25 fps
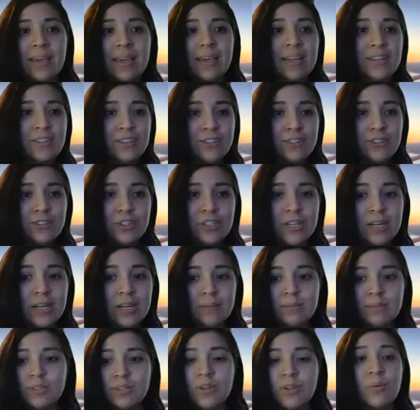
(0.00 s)

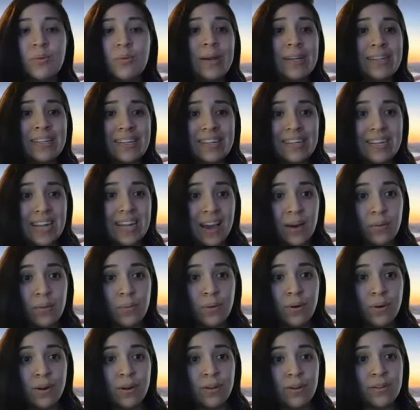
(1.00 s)
internships. Good way to
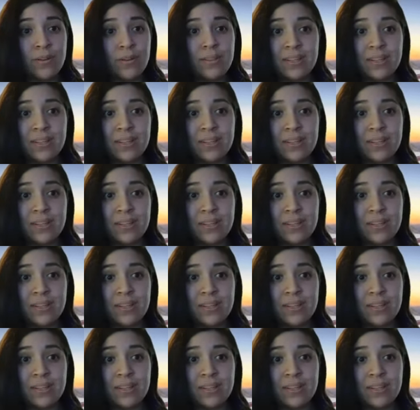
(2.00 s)
network.